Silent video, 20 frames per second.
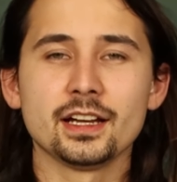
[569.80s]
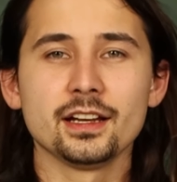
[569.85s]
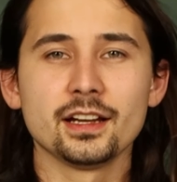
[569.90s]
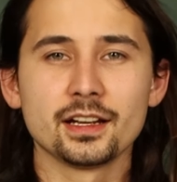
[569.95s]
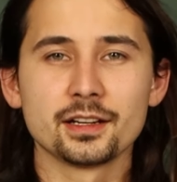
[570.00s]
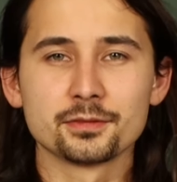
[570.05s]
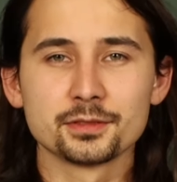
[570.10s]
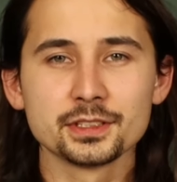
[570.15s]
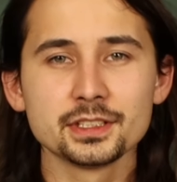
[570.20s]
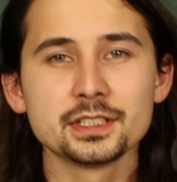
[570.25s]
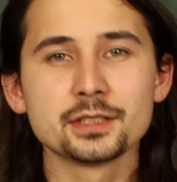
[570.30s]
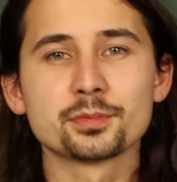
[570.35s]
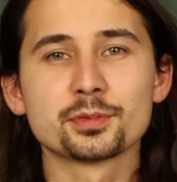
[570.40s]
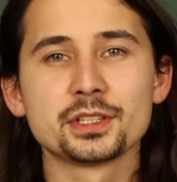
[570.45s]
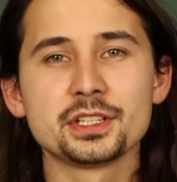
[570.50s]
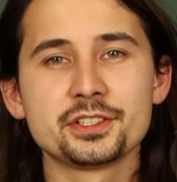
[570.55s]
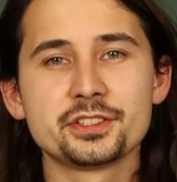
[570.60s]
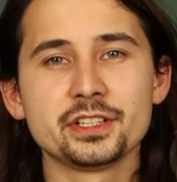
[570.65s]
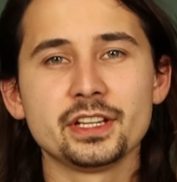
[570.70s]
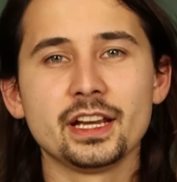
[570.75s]
I really
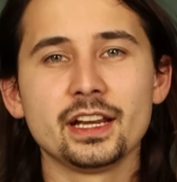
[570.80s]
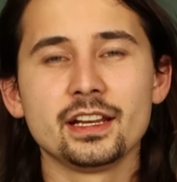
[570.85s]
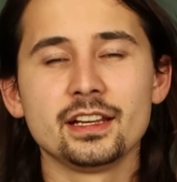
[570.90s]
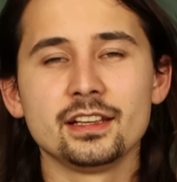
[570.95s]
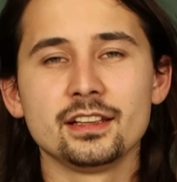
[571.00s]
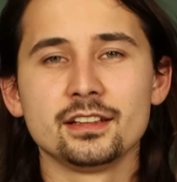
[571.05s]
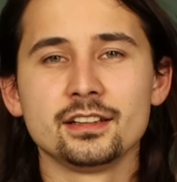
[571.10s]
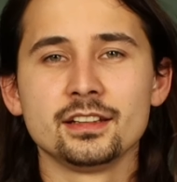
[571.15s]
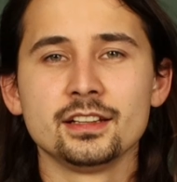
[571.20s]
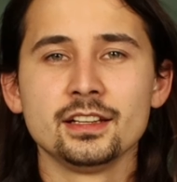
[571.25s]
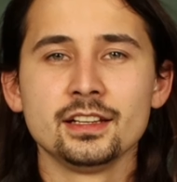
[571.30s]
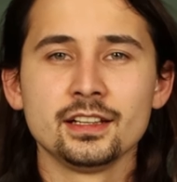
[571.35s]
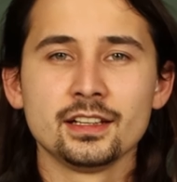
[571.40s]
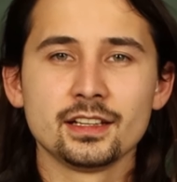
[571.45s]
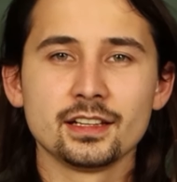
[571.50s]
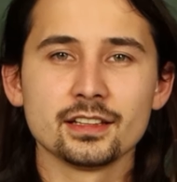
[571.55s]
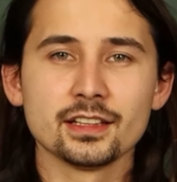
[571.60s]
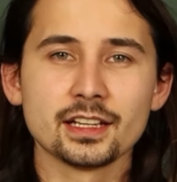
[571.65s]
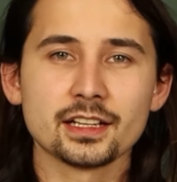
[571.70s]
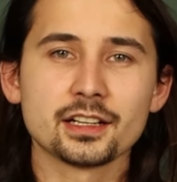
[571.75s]
appreciate it.
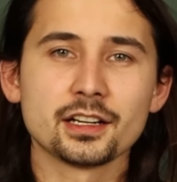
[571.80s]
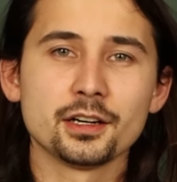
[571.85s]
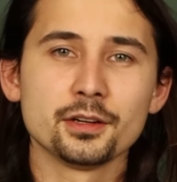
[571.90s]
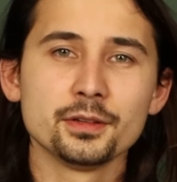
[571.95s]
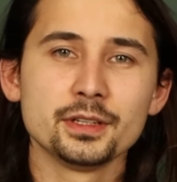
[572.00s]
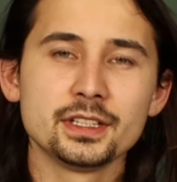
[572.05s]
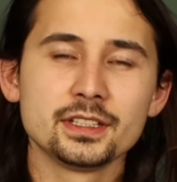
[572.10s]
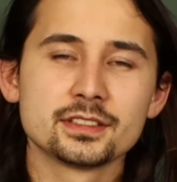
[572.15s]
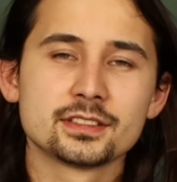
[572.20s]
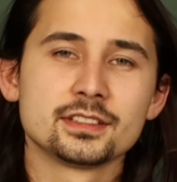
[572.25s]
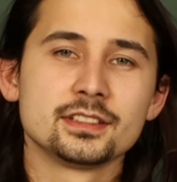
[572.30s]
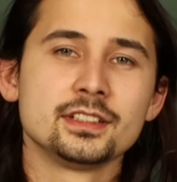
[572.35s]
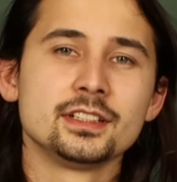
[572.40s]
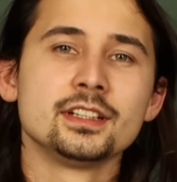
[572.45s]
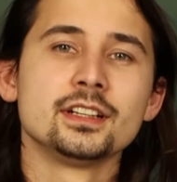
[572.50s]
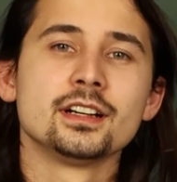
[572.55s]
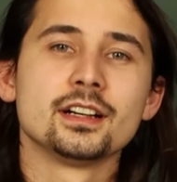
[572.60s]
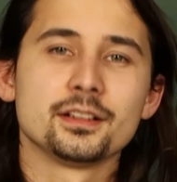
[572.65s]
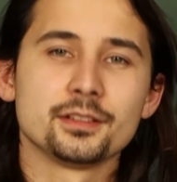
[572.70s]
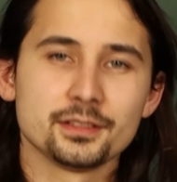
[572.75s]
And like always,
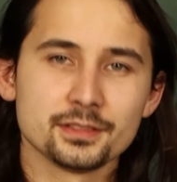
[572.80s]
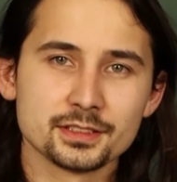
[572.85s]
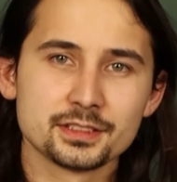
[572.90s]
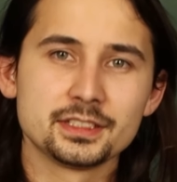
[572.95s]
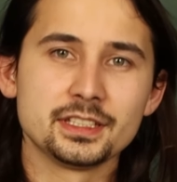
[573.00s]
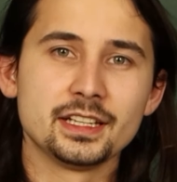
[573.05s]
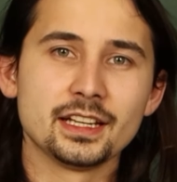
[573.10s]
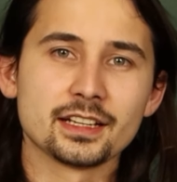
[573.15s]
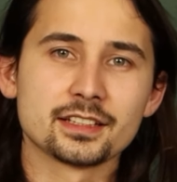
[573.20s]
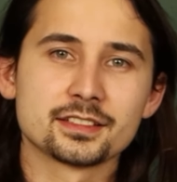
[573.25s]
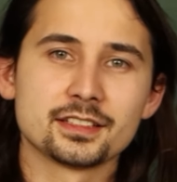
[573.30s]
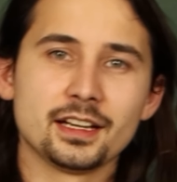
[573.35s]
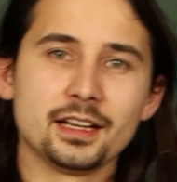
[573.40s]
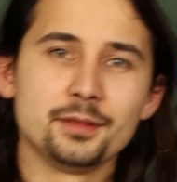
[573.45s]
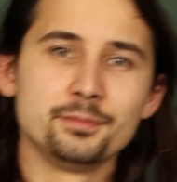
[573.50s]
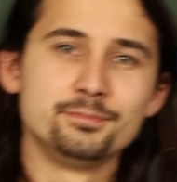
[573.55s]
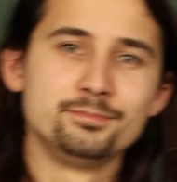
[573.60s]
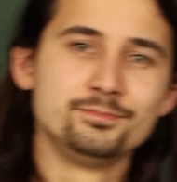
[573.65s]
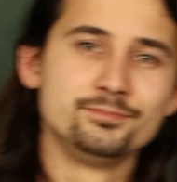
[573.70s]
I'll see you next time.